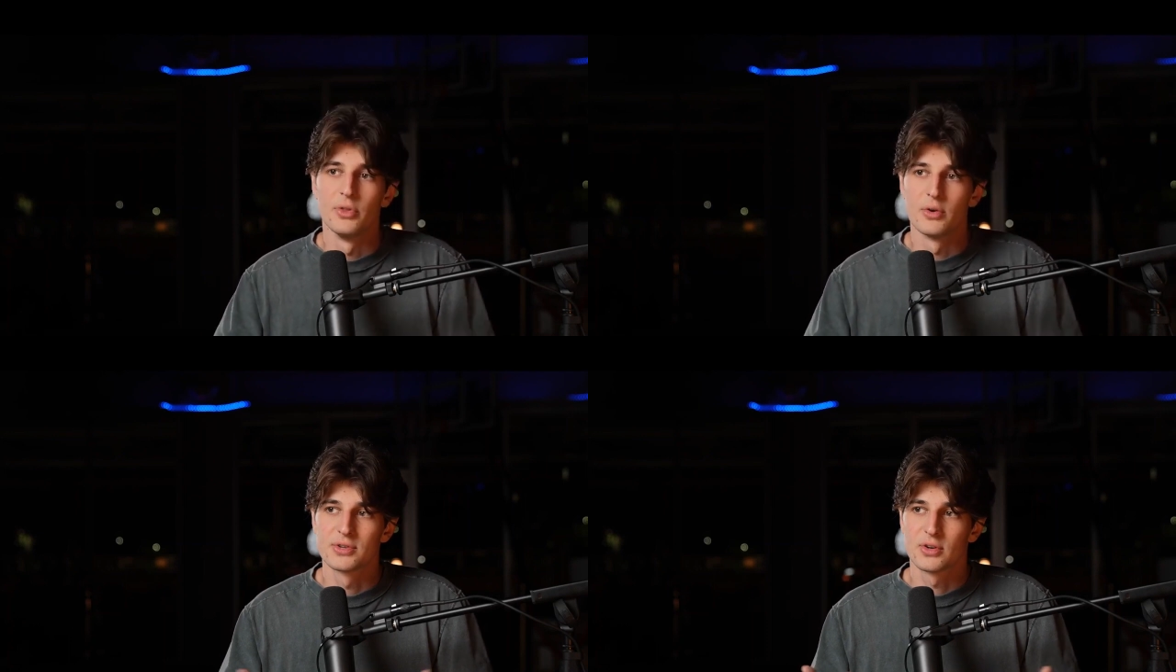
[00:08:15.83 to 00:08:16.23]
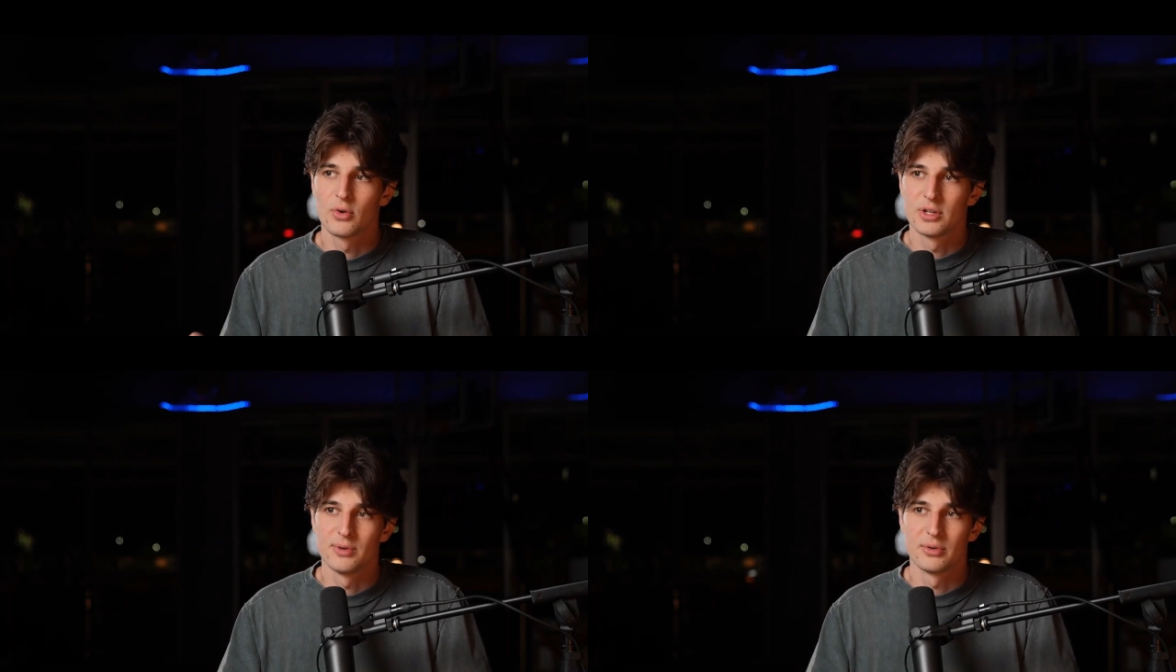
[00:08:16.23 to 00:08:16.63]
Those are
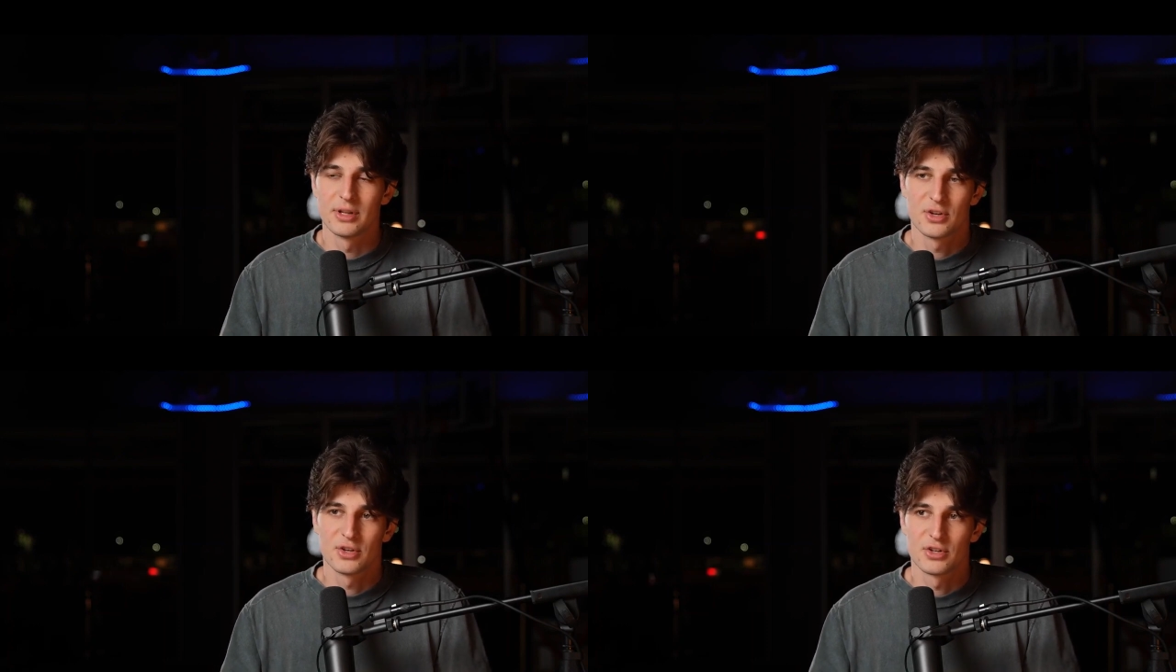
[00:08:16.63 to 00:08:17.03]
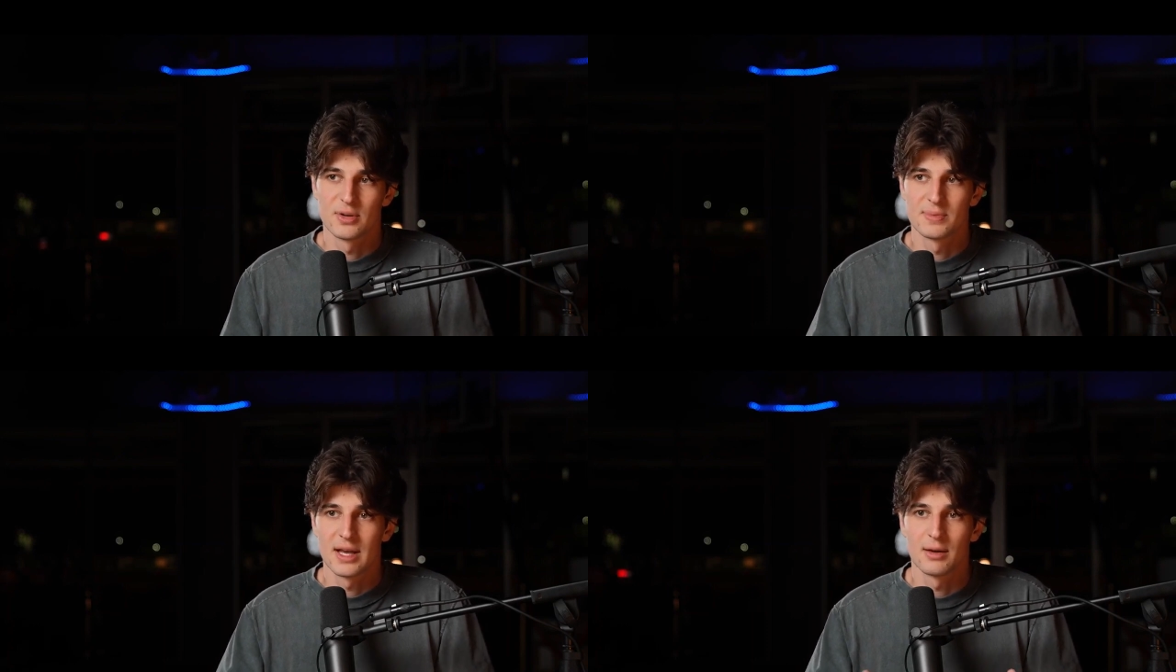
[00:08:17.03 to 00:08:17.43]
going to be
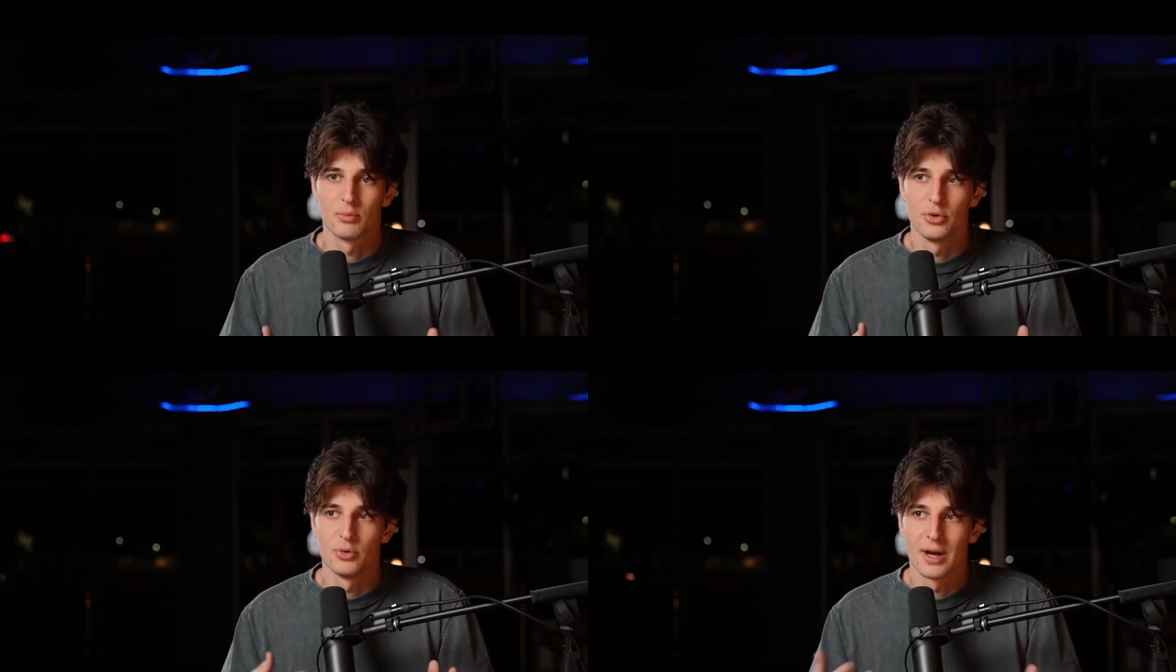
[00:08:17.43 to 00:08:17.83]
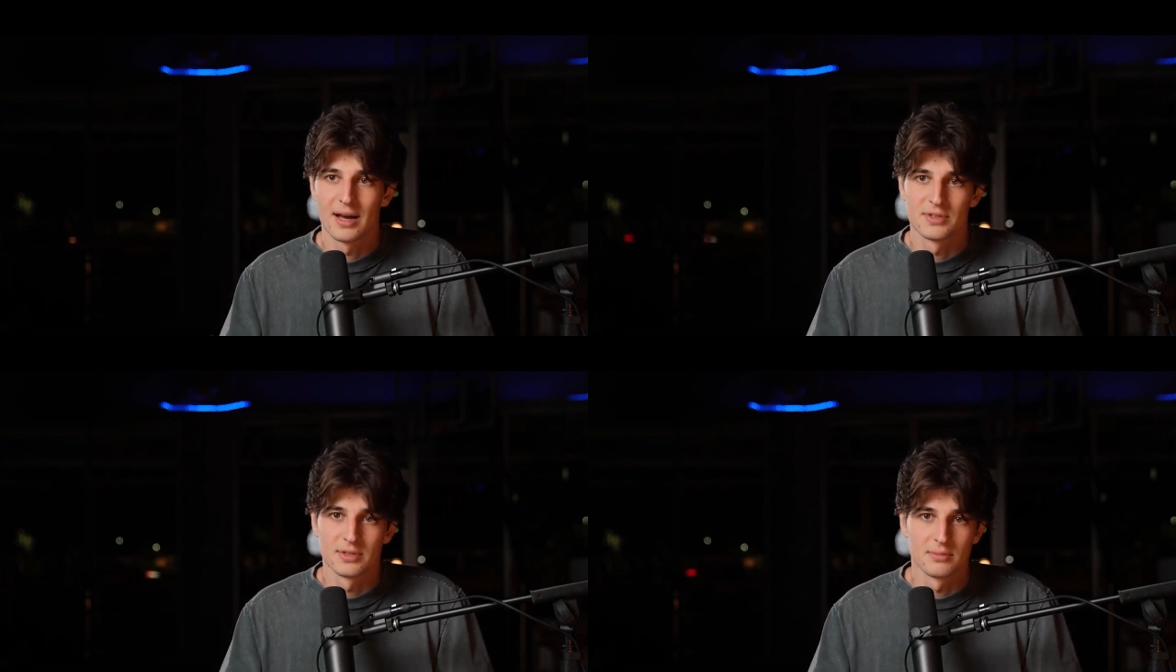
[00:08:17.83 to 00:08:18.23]
relationships that you might
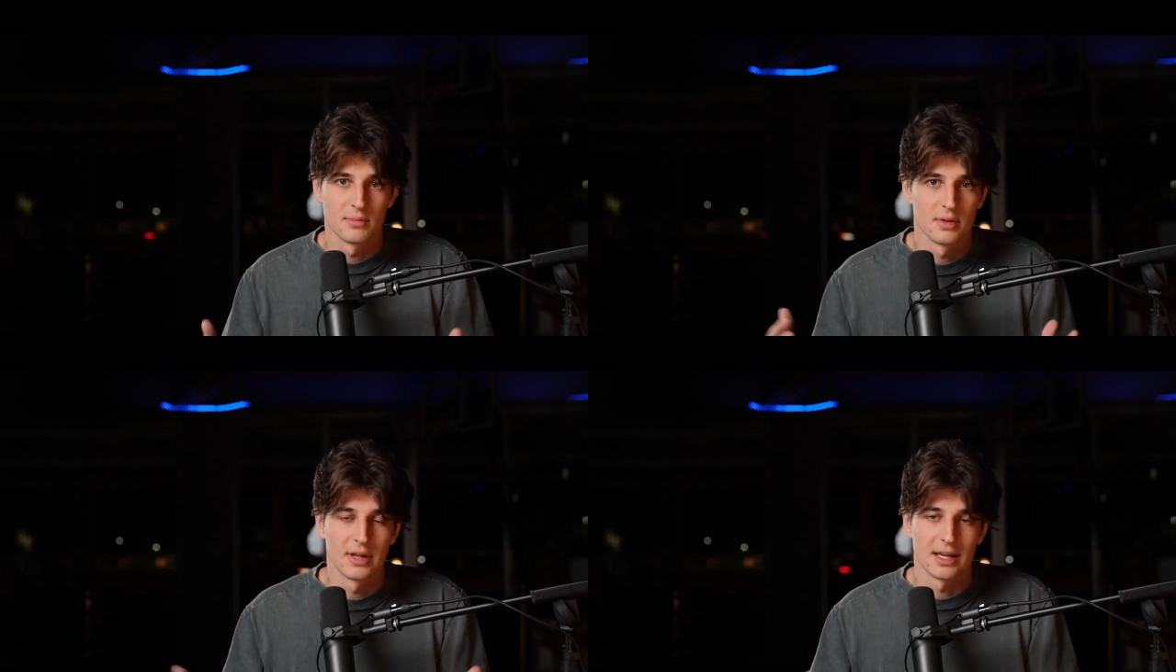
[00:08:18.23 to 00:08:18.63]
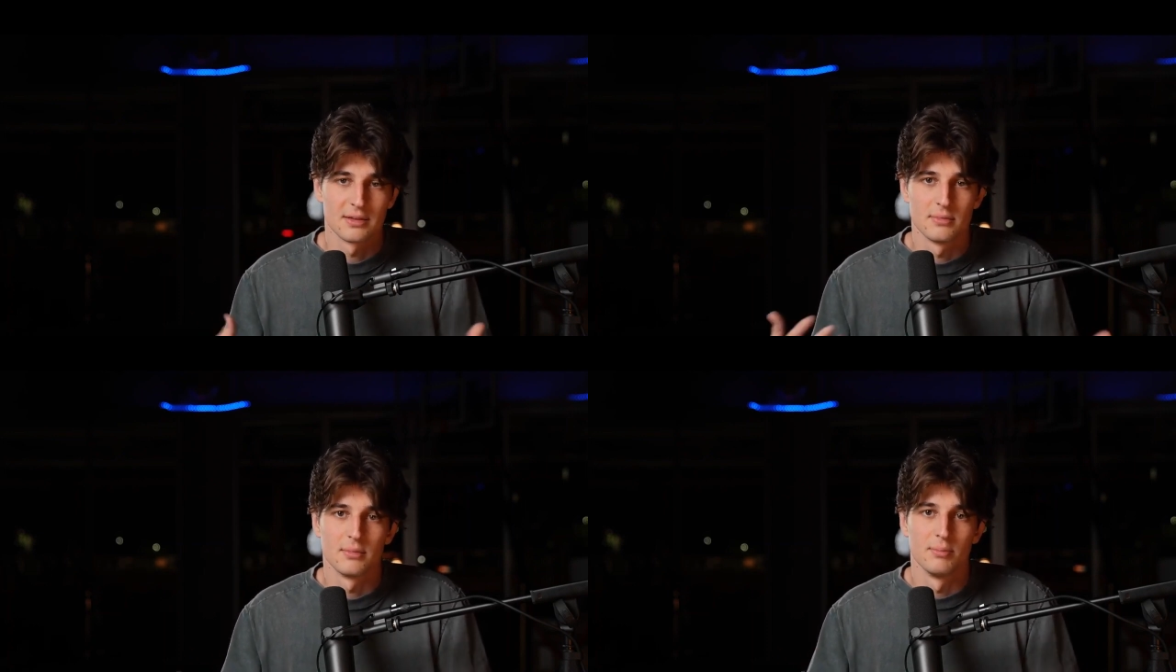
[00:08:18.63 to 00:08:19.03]
have to like
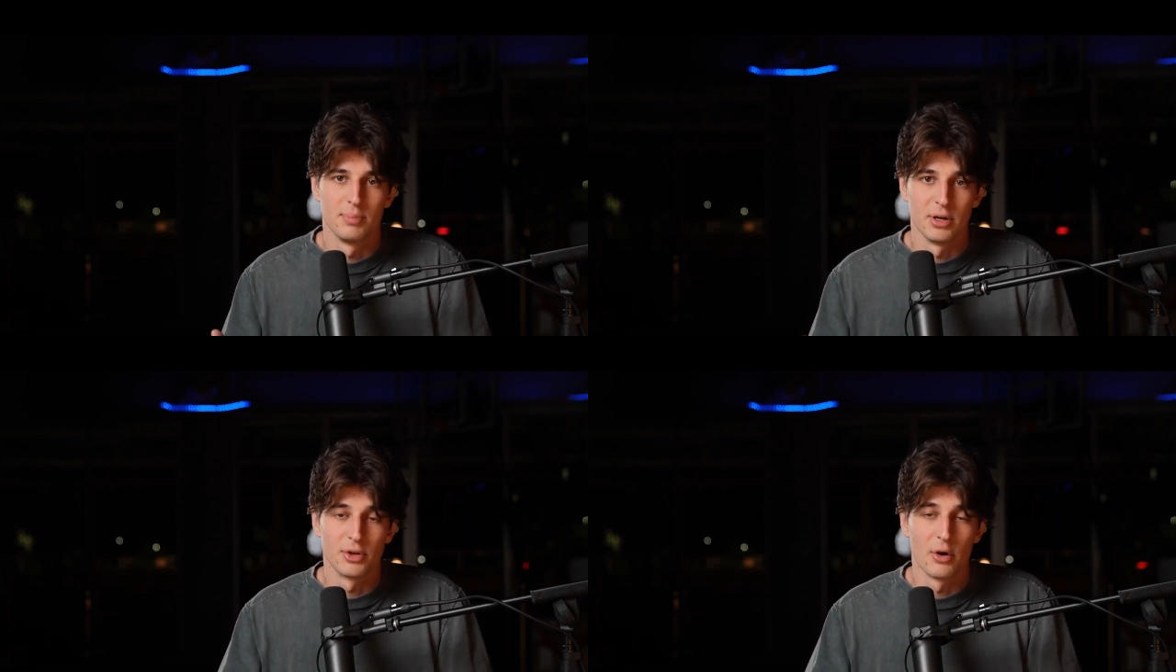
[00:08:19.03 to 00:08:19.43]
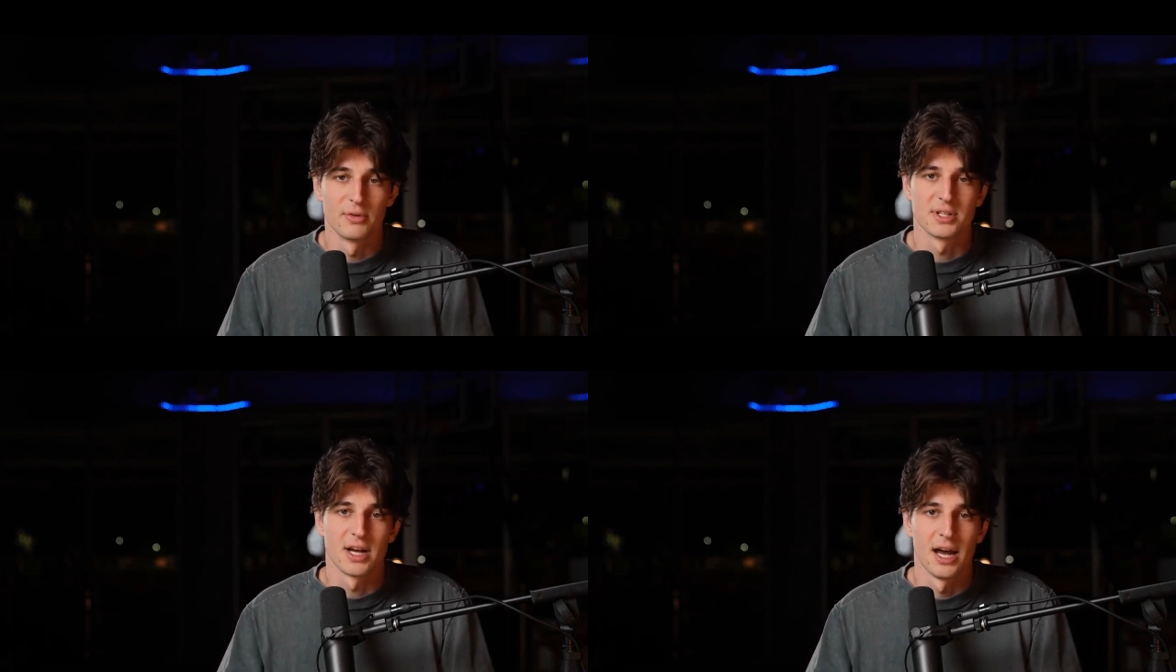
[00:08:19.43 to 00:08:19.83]
build
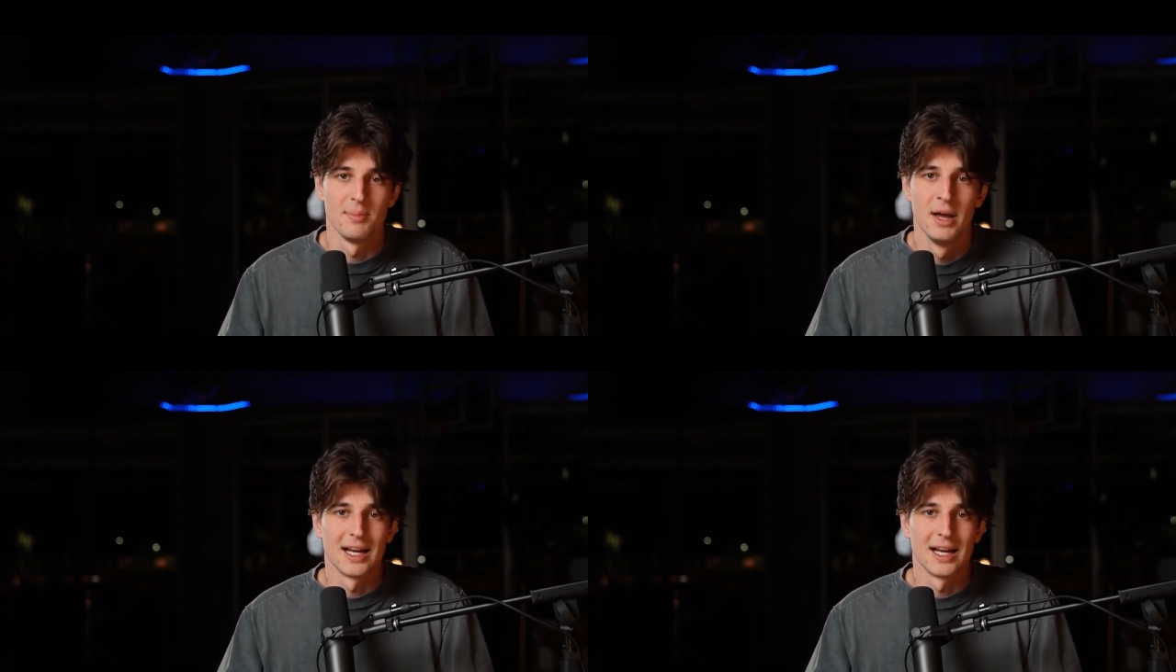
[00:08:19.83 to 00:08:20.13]
over time.